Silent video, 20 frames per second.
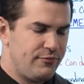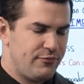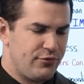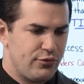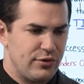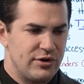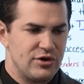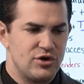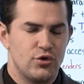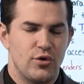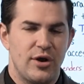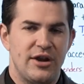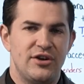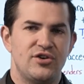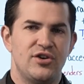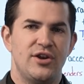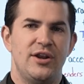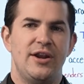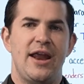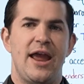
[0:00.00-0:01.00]

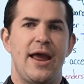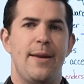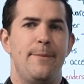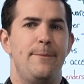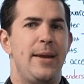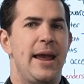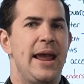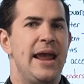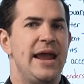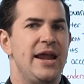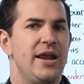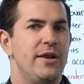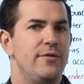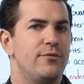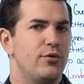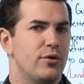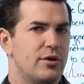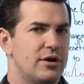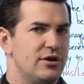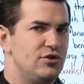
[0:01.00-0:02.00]
frustration and pain
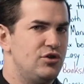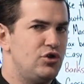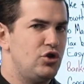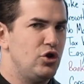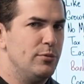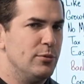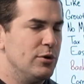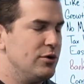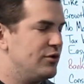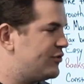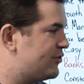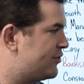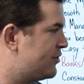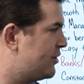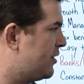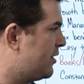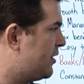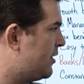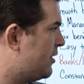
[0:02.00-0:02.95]
for consumers.